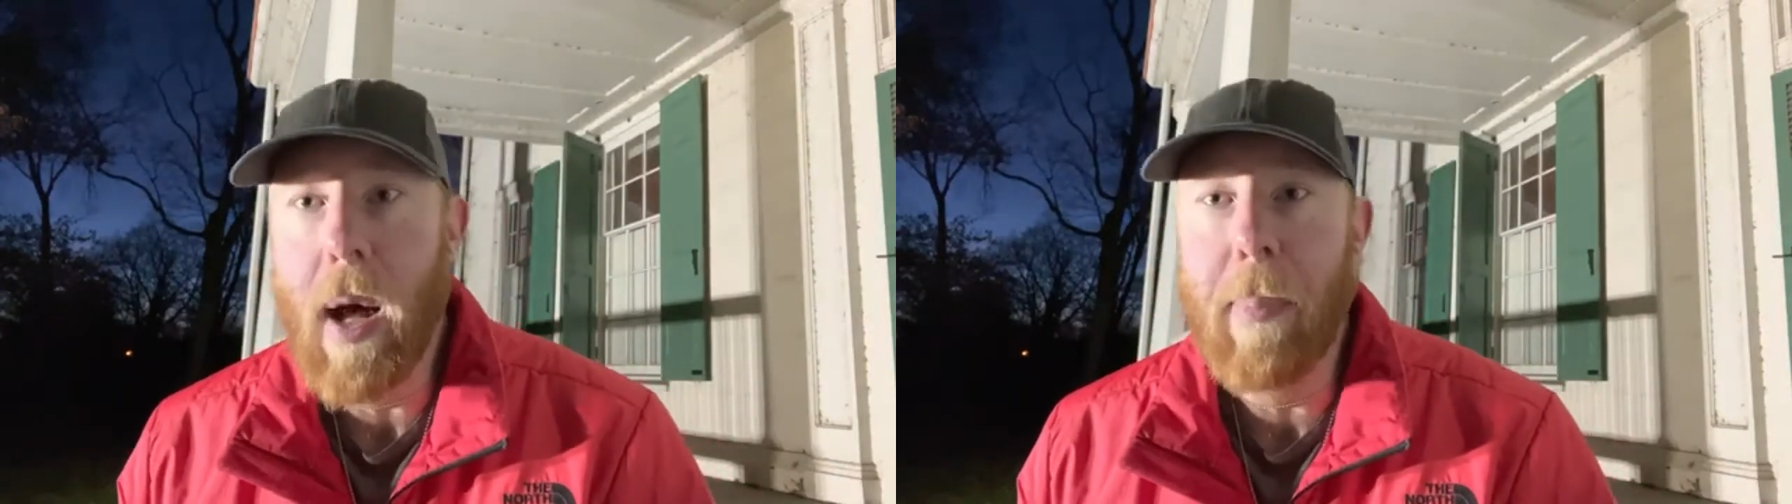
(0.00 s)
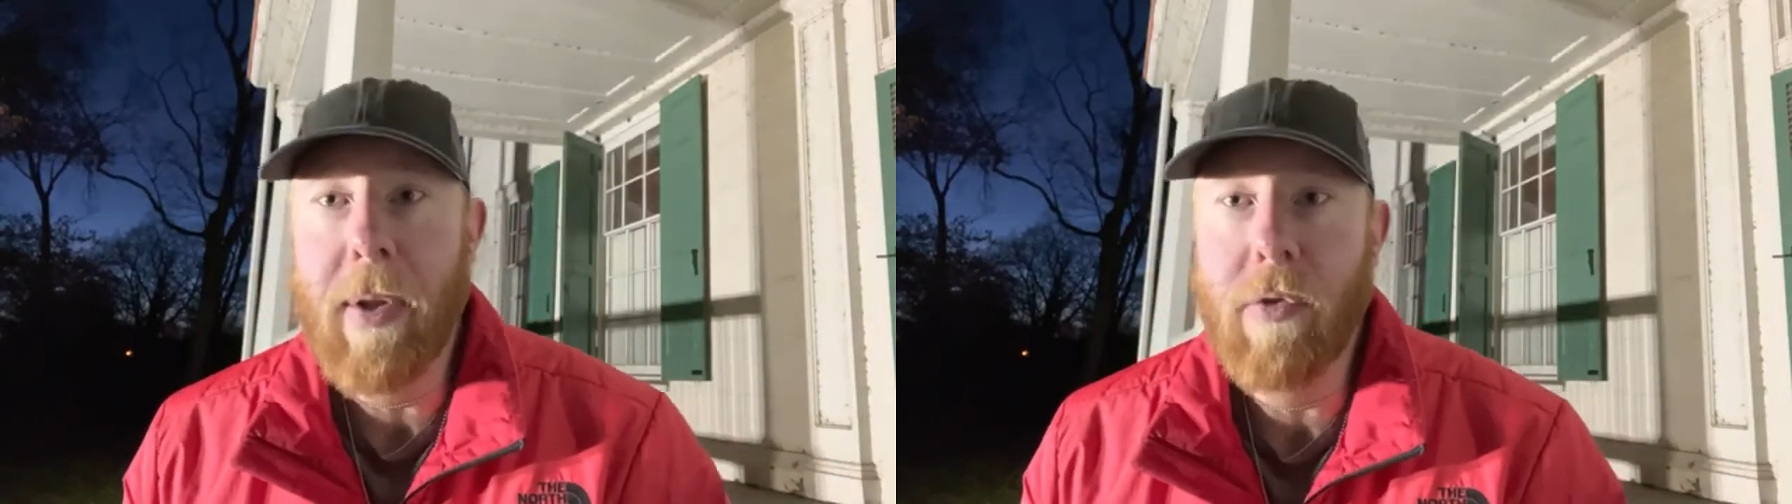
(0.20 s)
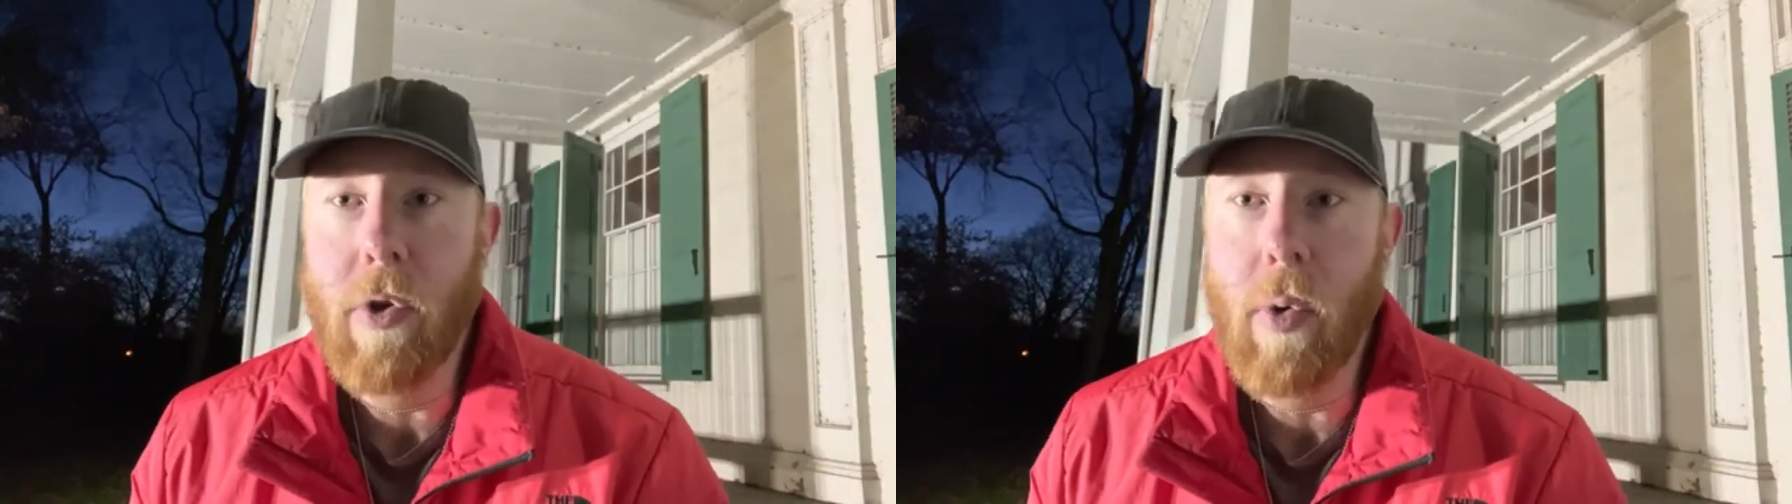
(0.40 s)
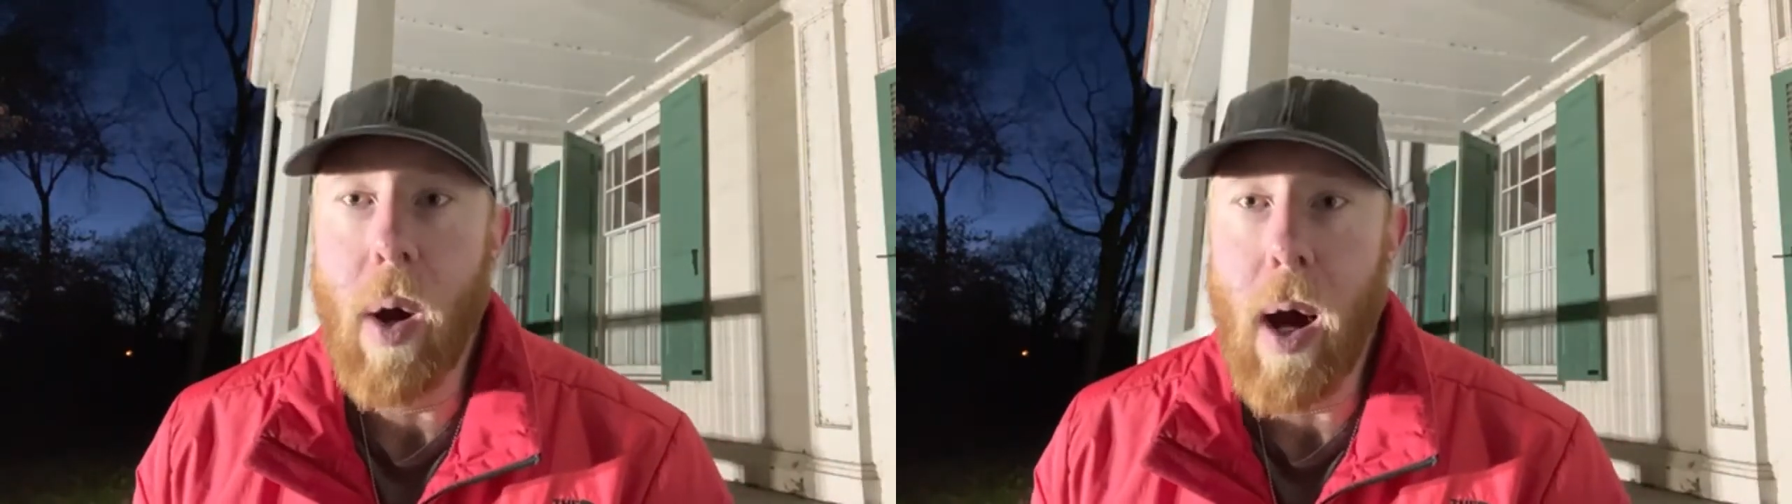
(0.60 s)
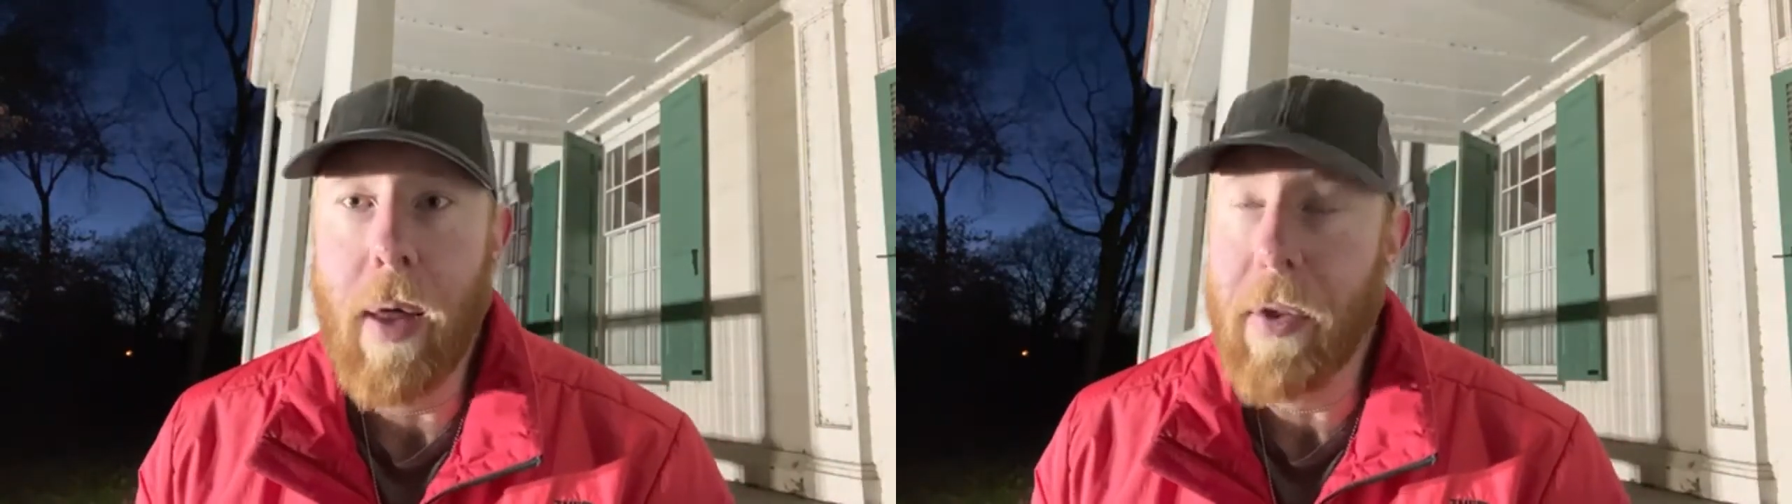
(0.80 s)
up into
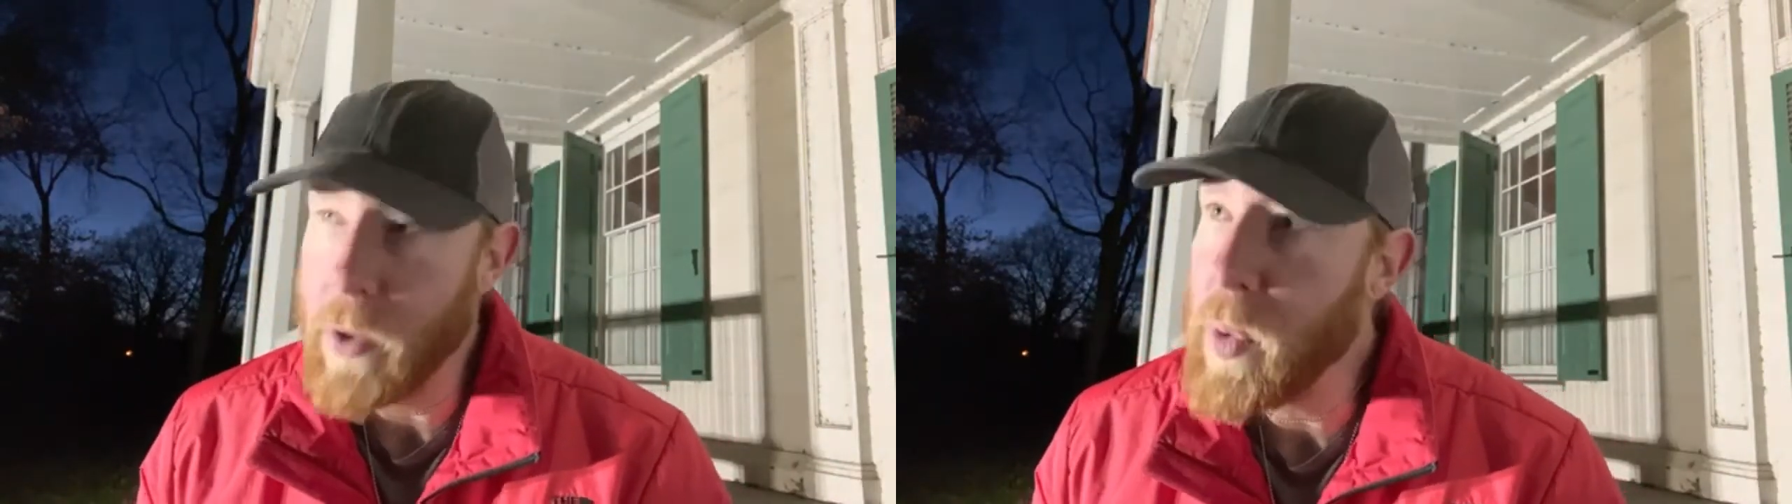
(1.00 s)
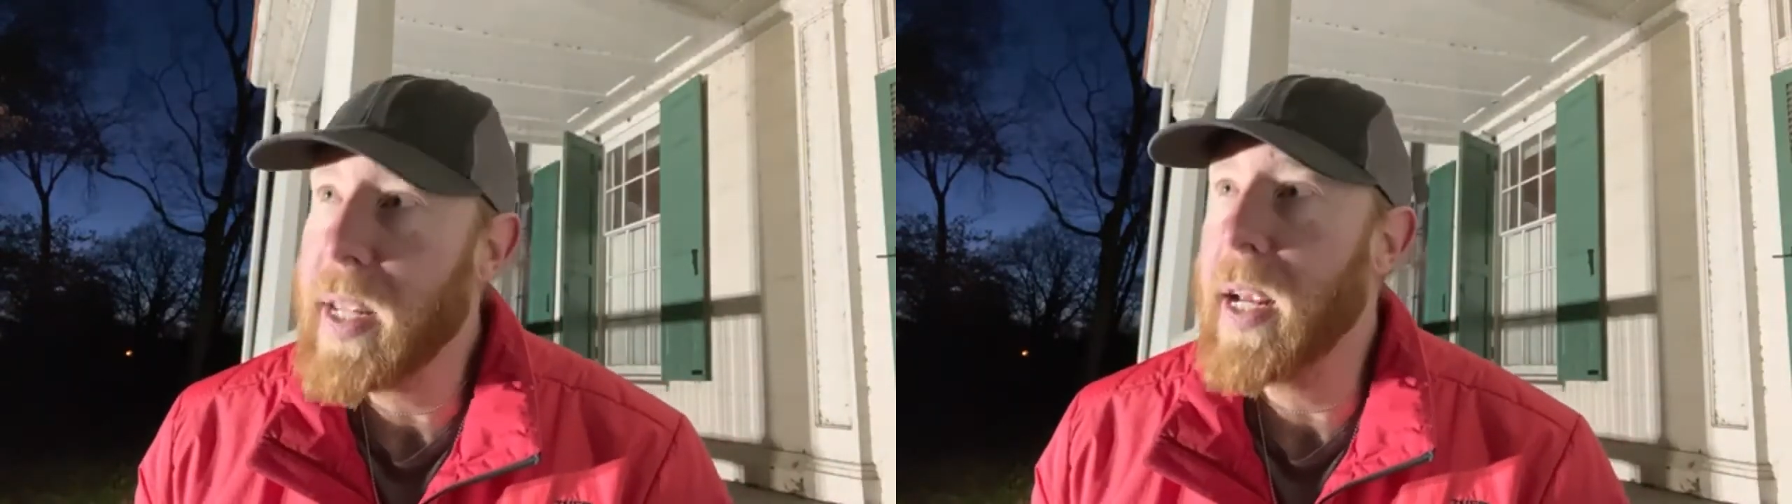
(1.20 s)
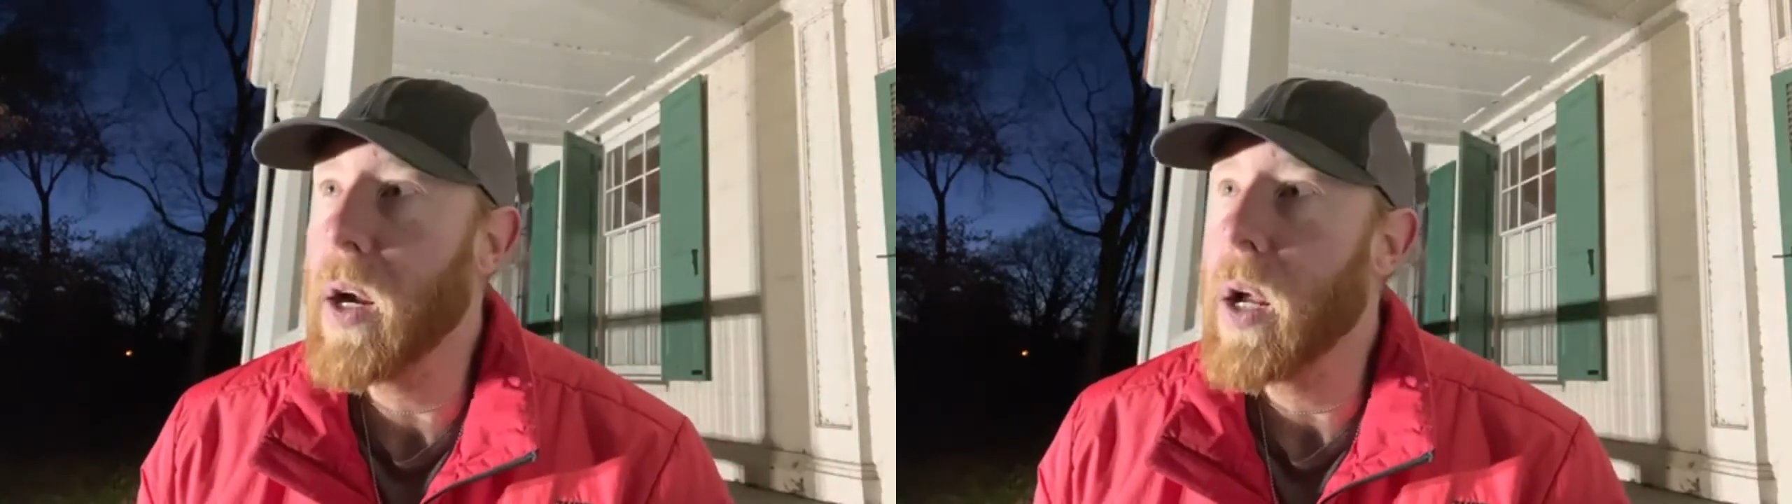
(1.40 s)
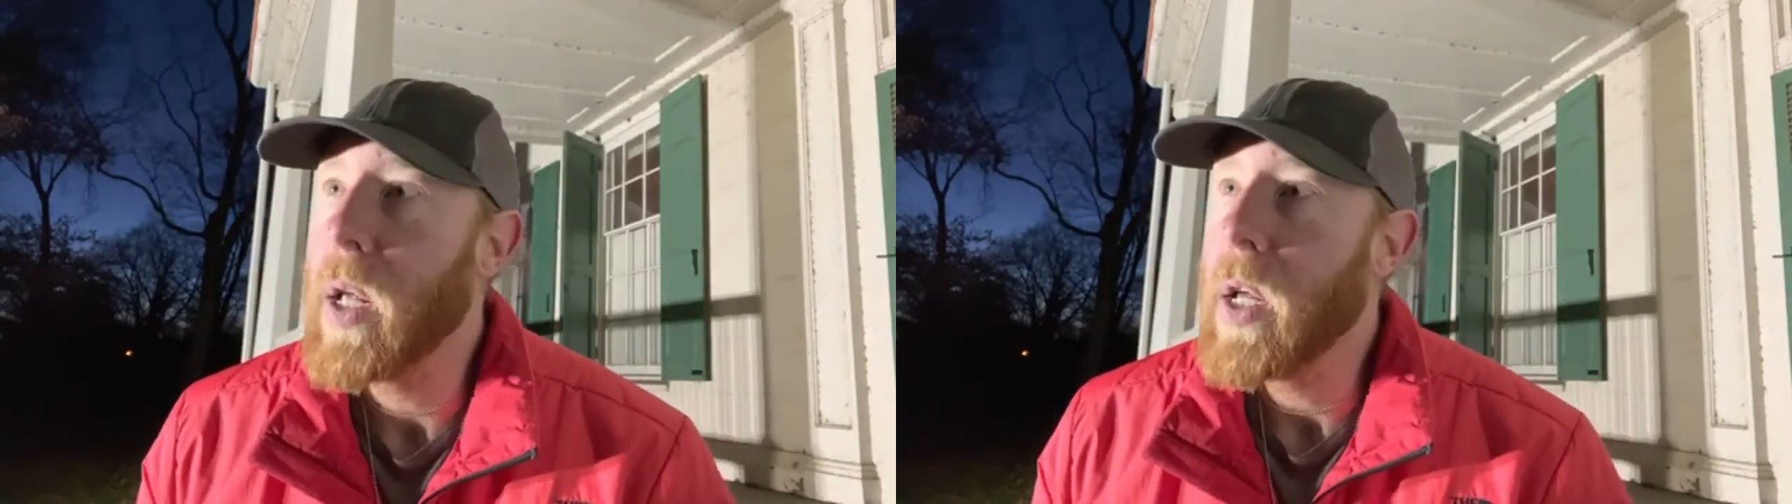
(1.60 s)
the new year.